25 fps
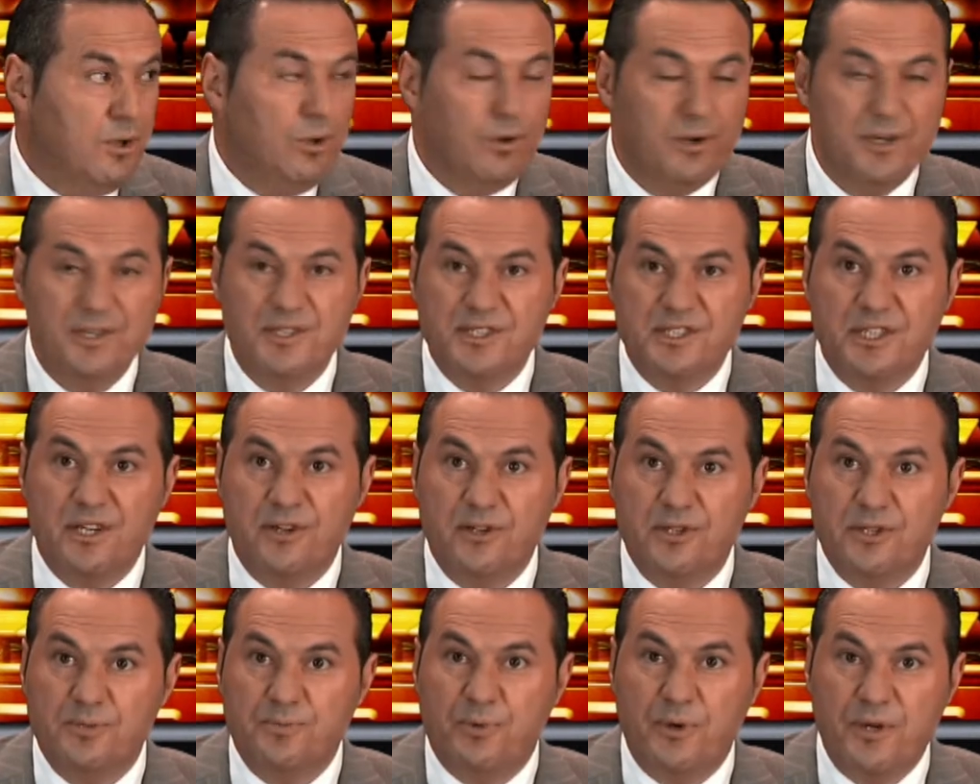law in this
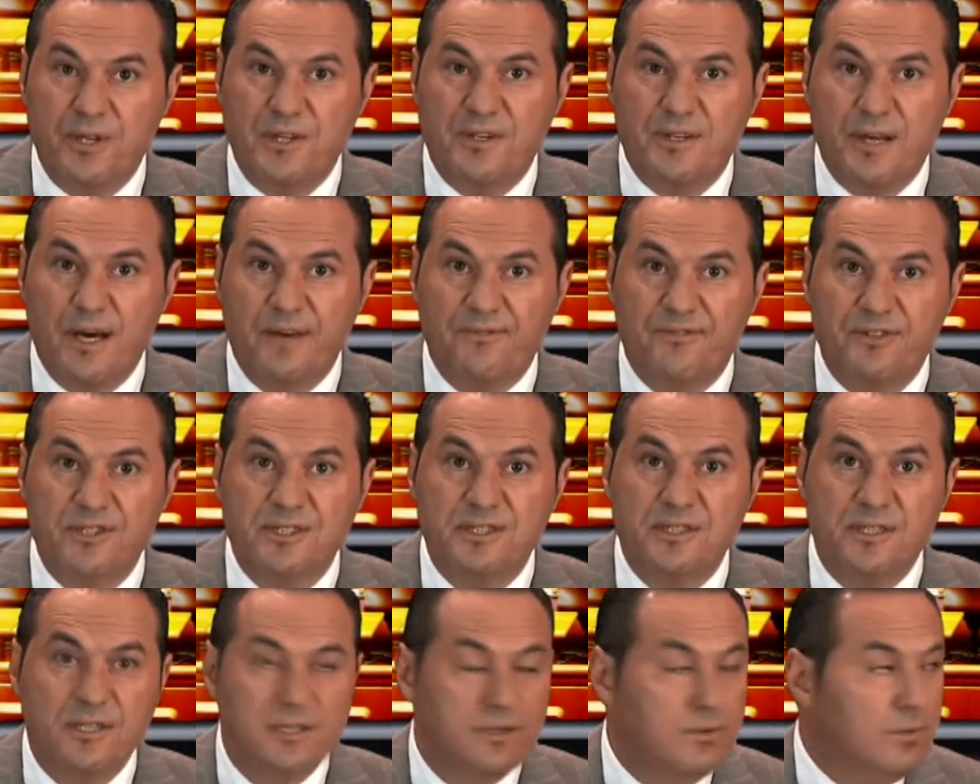area is pretty tough,
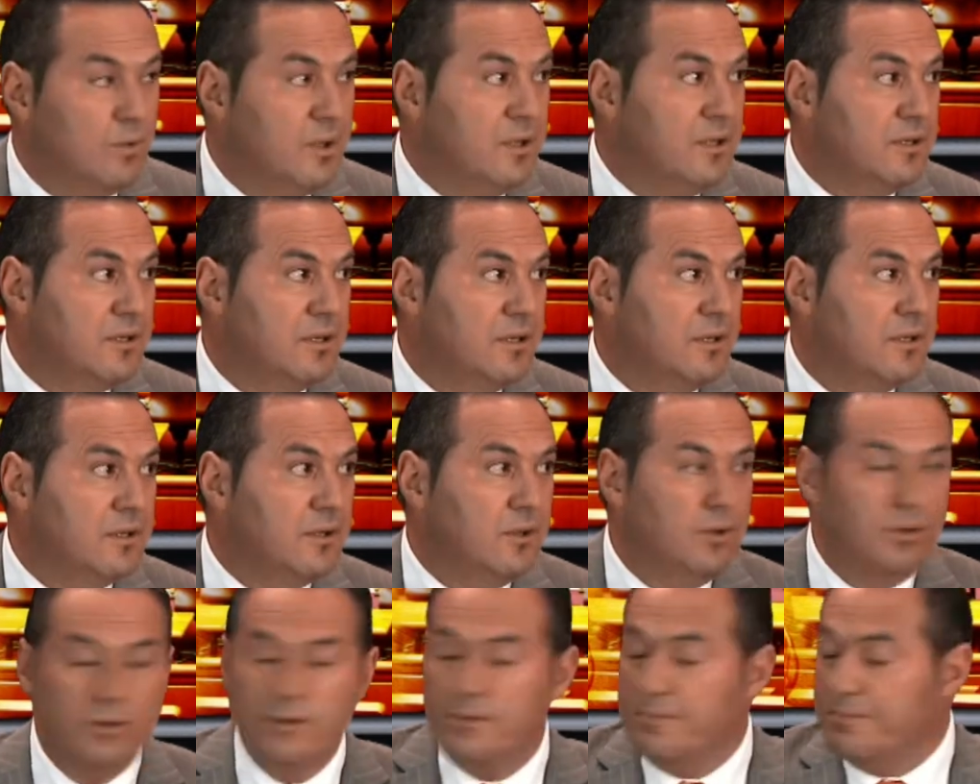isn't it? What did the
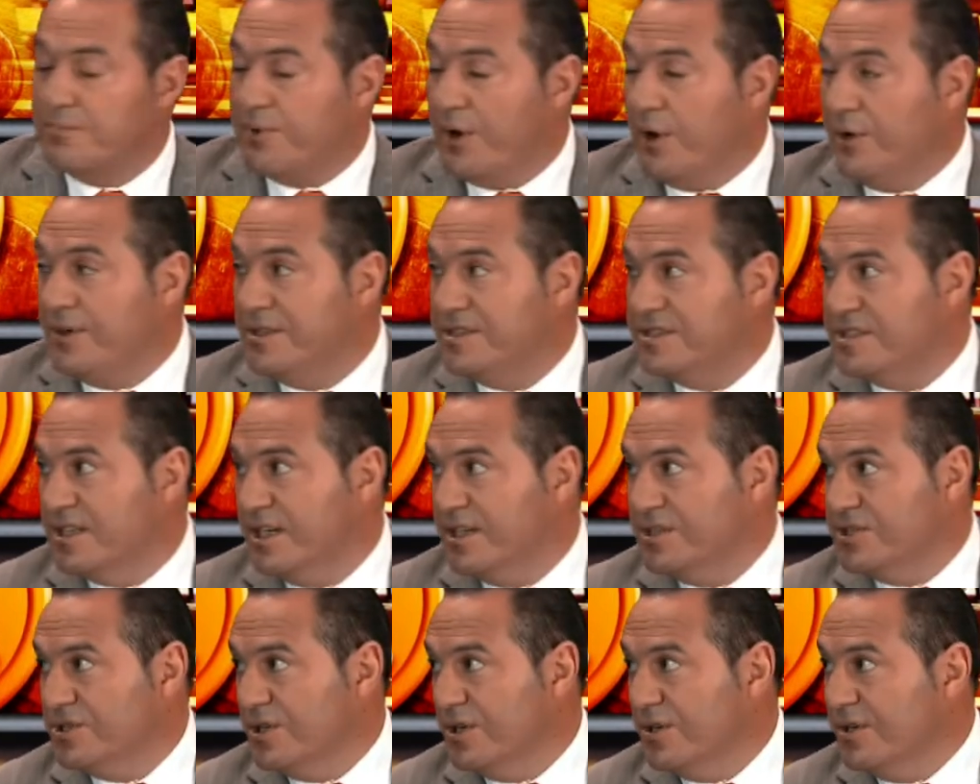court in Brodie
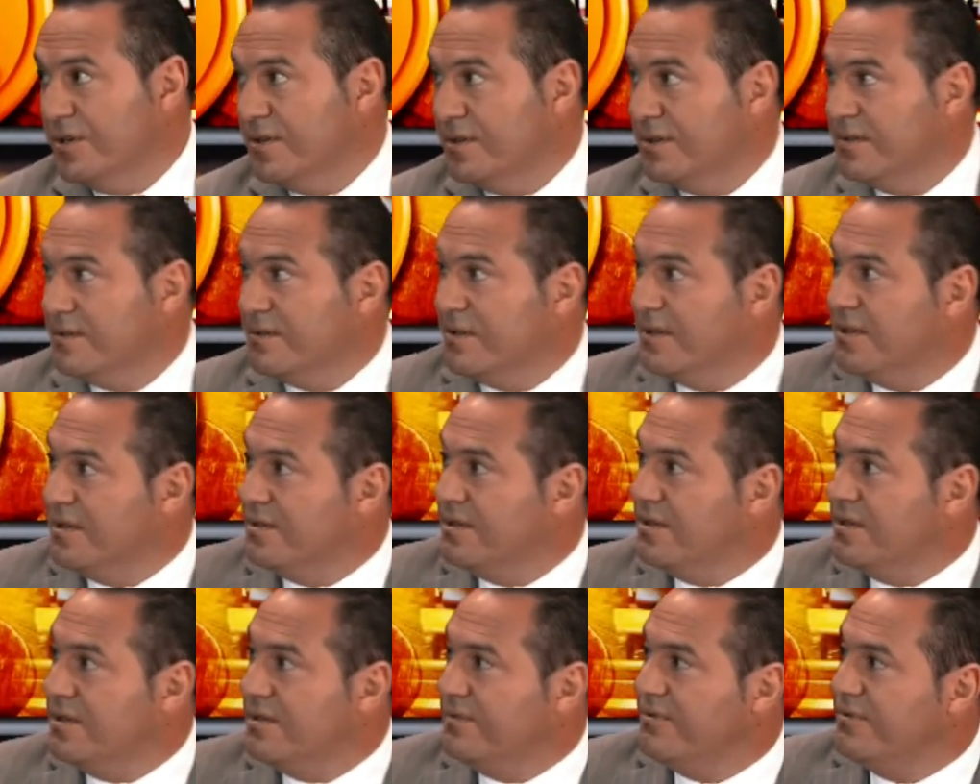say, John? That
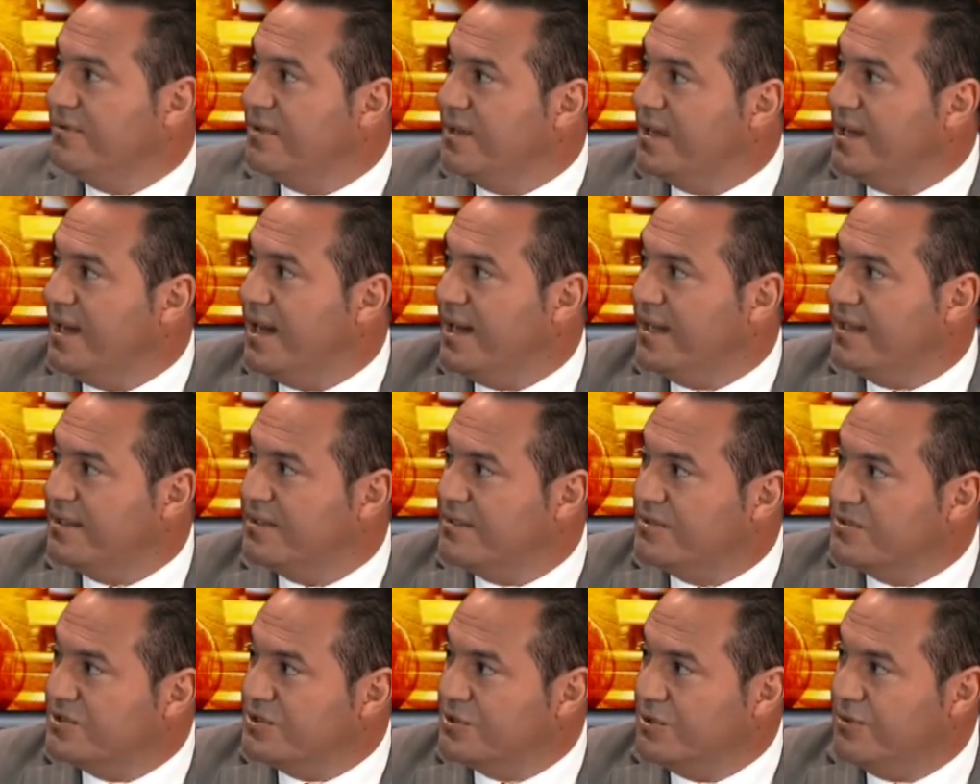you can't
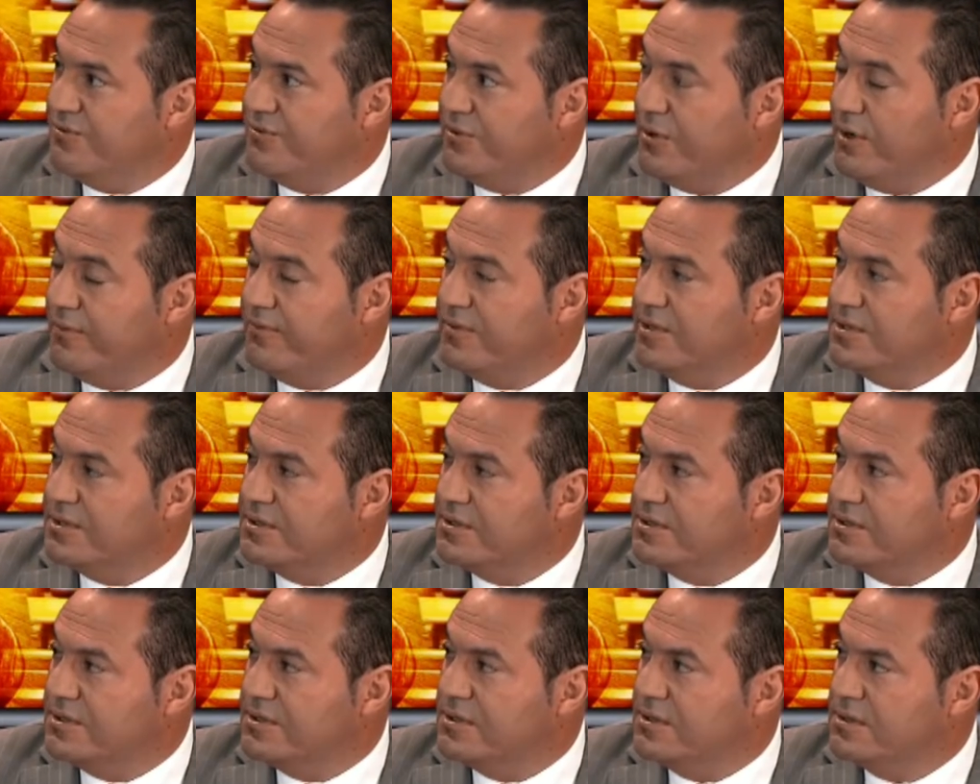sue for
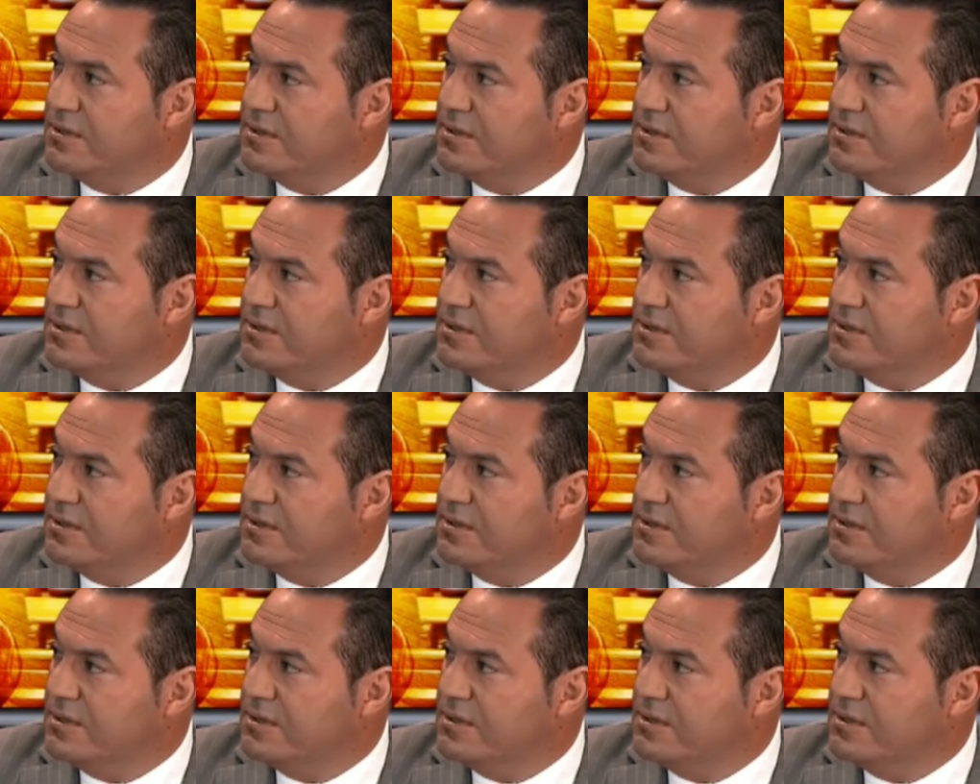obvious?